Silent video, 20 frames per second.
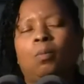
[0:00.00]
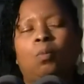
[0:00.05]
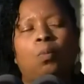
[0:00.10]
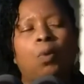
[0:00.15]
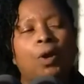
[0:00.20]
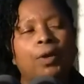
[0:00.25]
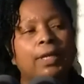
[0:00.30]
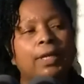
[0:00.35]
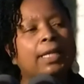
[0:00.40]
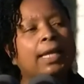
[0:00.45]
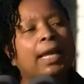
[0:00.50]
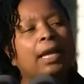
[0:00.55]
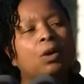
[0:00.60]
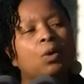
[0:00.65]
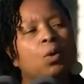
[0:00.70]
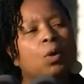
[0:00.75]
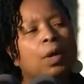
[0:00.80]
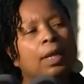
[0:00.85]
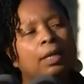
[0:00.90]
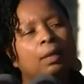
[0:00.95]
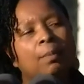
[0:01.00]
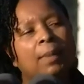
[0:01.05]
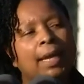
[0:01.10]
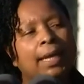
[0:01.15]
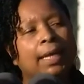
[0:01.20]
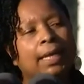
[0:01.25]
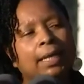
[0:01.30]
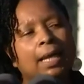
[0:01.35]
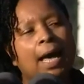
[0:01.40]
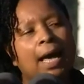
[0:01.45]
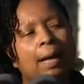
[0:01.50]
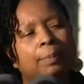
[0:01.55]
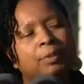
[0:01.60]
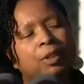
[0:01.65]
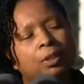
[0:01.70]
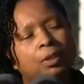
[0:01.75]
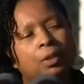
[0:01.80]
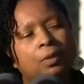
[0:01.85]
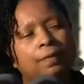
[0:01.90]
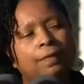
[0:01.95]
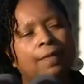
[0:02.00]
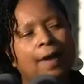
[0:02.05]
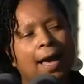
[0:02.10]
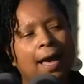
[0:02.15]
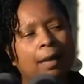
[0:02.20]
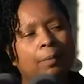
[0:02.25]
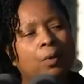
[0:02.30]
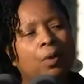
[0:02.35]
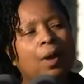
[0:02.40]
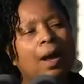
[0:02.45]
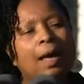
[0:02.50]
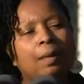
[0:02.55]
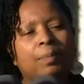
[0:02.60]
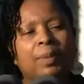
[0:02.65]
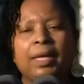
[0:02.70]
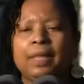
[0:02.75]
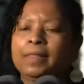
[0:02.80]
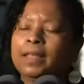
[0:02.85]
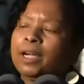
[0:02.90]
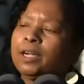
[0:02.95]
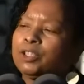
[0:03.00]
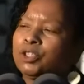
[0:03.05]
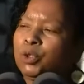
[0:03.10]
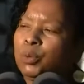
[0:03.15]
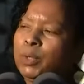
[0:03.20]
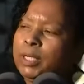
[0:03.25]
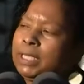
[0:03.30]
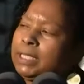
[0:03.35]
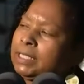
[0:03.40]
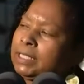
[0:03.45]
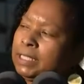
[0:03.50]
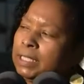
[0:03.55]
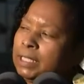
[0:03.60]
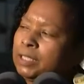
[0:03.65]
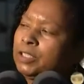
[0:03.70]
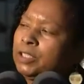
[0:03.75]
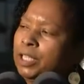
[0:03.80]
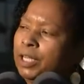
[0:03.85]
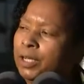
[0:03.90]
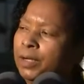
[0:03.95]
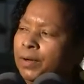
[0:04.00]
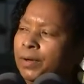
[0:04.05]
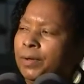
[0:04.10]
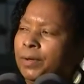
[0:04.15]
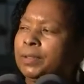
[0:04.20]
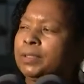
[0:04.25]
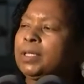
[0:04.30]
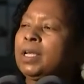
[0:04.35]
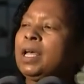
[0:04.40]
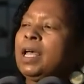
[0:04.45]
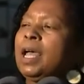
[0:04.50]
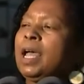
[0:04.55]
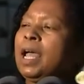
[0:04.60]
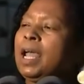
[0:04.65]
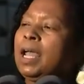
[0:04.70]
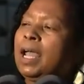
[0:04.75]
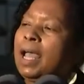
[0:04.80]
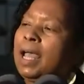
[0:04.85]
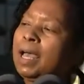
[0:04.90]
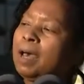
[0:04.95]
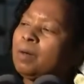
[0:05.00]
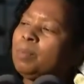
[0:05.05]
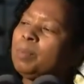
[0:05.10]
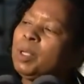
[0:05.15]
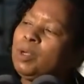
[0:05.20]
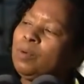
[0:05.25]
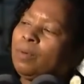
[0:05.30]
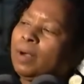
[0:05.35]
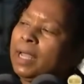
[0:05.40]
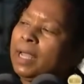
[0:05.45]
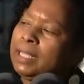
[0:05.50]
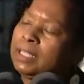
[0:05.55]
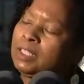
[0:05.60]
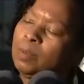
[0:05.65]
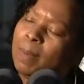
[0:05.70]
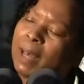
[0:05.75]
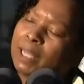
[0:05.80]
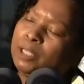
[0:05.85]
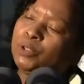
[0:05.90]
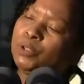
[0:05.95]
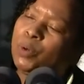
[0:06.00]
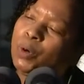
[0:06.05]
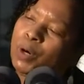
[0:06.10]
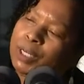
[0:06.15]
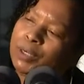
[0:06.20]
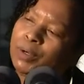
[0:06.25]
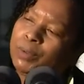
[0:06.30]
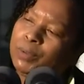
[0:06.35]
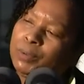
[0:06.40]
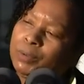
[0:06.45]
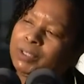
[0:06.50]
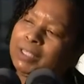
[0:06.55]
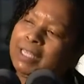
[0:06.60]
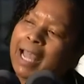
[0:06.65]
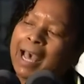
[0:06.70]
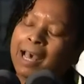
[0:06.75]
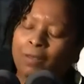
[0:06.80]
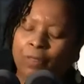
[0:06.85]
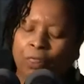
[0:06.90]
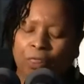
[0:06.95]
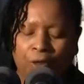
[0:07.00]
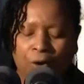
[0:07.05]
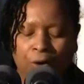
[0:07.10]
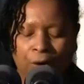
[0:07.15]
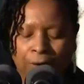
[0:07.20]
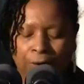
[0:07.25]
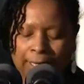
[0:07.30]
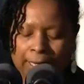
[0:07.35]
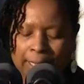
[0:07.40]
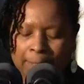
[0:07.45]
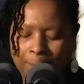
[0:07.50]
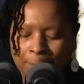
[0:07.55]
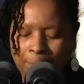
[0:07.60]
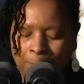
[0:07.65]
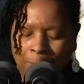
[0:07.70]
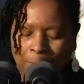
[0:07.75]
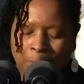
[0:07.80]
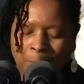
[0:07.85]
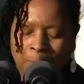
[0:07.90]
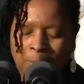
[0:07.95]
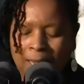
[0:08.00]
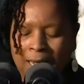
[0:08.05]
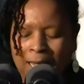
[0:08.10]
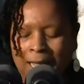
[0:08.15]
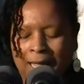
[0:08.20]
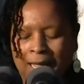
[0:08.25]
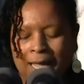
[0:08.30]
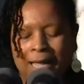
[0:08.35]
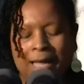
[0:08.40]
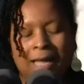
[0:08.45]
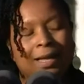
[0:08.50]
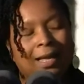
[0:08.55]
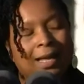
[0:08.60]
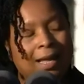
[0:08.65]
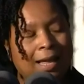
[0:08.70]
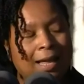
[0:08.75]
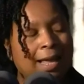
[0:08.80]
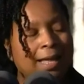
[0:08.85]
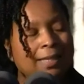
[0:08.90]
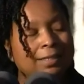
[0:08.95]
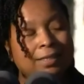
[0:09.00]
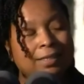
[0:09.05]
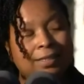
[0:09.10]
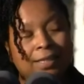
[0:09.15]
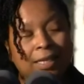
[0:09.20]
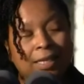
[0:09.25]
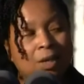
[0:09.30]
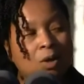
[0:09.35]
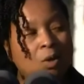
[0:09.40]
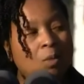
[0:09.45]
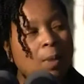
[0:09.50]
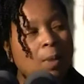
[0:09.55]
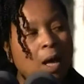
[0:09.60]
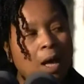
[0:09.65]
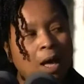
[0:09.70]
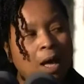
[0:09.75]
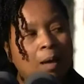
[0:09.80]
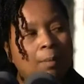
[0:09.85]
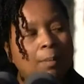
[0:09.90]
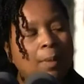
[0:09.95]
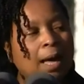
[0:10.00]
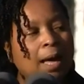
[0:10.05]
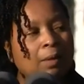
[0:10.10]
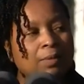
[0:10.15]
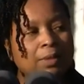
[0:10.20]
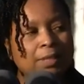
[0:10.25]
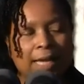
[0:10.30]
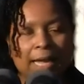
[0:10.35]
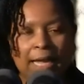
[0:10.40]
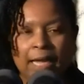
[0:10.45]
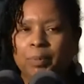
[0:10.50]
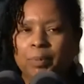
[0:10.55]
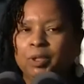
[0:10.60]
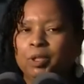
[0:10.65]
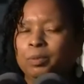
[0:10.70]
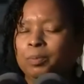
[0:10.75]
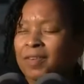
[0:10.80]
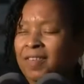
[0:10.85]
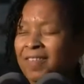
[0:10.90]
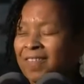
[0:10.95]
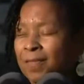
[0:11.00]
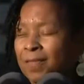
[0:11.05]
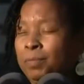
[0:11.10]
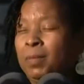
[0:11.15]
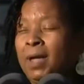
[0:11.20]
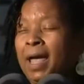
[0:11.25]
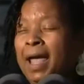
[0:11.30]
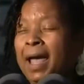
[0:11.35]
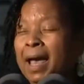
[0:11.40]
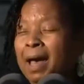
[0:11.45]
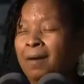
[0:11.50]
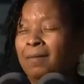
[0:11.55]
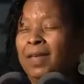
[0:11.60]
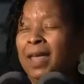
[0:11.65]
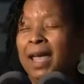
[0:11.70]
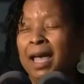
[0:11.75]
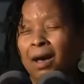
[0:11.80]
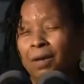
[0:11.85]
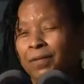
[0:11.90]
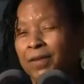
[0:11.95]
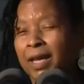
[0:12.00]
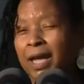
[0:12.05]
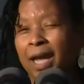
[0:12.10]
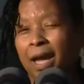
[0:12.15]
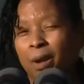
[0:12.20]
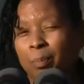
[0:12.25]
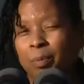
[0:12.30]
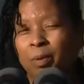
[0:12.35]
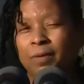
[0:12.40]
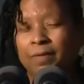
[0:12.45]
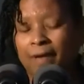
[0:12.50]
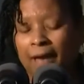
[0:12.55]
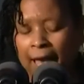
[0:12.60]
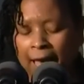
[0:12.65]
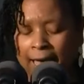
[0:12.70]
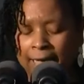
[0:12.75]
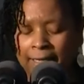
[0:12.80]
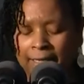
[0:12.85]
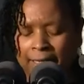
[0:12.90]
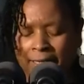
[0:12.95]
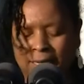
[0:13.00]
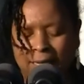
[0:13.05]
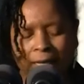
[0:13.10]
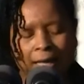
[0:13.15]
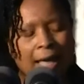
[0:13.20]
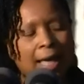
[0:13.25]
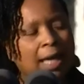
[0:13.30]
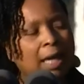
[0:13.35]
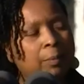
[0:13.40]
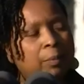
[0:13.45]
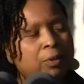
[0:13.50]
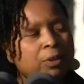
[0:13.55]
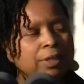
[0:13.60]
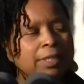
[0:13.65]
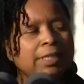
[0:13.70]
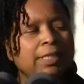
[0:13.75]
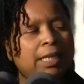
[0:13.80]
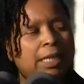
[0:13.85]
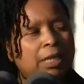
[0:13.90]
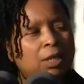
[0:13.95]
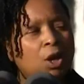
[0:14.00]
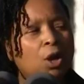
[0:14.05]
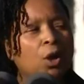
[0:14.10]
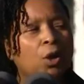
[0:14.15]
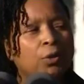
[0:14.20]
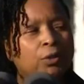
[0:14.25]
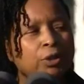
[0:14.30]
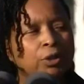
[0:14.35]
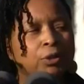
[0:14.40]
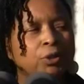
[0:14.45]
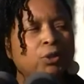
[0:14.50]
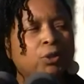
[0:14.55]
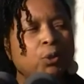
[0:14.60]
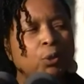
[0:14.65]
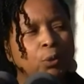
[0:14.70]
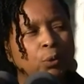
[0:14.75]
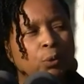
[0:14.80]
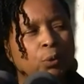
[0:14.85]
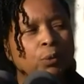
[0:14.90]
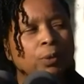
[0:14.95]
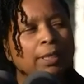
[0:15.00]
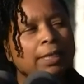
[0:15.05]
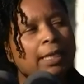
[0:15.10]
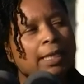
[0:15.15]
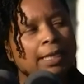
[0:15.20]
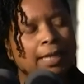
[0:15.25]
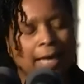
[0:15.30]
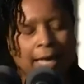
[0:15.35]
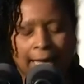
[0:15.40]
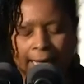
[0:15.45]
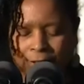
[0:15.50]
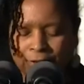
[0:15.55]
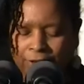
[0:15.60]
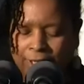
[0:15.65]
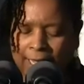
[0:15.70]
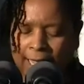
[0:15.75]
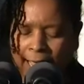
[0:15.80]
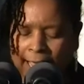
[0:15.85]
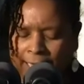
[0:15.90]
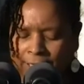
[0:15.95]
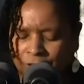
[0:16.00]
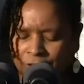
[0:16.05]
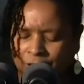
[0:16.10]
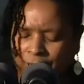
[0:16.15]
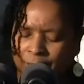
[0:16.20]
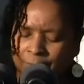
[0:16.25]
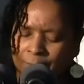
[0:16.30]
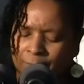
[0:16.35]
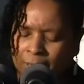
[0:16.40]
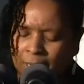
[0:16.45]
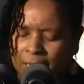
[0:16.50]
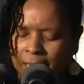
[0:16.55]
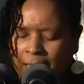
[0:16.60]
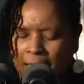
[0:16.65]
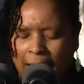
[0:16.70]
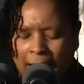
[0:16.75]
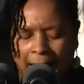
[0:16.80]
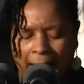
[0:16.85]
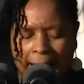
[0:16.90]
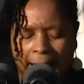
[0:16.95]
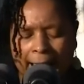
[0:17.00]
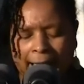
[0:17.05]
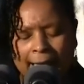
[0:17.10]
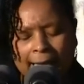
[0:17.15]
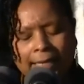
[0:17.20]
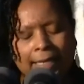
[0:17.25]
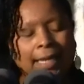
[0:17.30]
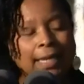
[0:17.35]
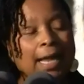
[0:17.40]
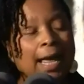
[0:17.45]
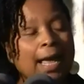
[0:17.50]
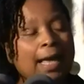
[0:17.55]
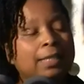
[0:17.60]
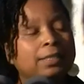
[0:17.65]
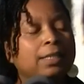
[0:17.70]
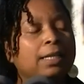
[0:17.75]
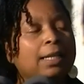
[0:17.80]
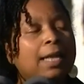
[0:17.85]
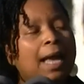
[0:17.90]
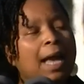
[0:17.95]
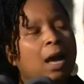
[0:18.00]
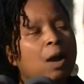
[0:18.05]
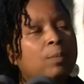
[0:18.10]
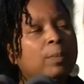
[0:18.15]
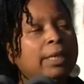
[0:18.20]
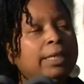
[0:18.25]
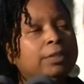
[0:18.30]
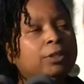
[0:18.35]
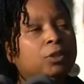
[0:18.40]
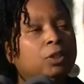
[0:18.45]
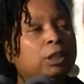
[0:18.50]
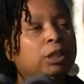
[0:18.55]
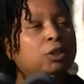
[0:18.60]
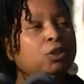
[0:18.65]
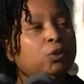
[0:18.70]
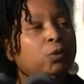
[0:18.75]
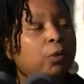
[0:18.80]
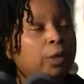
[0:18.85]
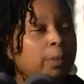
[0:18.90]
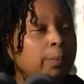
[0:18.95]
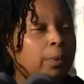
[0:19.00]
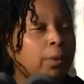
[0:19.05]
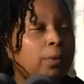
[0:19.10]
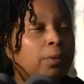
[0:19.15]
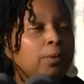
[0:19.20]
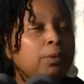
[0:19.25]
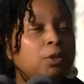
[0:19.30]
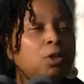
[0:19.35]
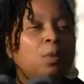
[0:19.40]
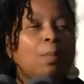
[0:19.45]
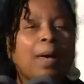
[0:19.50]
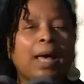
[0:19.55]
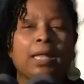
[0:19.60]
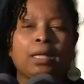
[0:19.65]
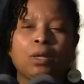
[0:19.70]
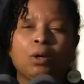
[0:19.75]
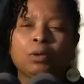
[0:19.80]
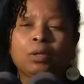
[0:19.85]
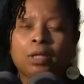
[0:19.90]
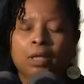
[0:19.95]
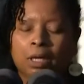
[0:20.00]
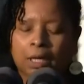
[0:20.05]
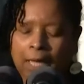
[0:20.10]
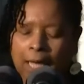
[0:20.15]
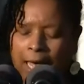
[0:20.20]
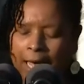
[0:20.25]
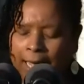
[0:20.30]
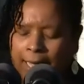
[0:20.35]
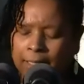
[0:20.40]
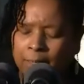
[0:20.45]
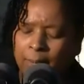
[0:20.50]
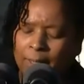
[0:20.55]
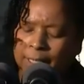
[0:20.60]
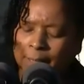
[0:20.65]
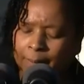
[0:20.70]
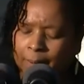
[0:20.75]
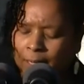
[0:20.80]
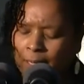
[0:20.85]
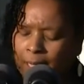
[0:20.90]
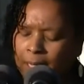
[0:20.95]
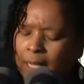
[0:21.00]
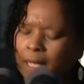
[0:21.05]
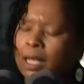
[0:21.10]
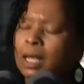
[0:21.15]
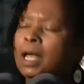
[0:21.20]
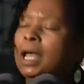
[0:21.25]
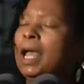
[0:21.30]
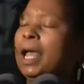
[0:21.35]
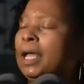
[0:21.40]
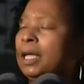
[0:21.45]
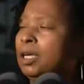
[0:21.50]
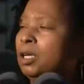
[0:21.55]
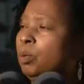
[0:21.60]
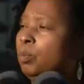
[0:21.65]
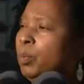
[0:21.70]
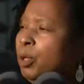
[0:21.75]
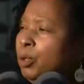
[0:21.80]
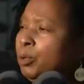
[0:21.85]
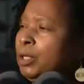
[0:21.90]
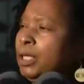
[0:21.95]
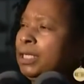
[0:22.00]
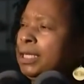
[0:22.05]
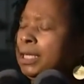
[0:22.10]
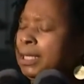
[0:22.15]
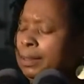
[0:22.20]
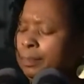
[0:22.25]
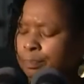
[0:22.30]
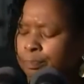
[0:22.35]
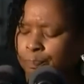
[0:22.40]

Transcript: Working at Corning making optical fiber, I've been there 26 years. It helped me raise my daughter, who's now 30. As a single mom, I was able to have health care provided, able to send her to school to get an education, and it has allowed me to contribute to my local economy and community.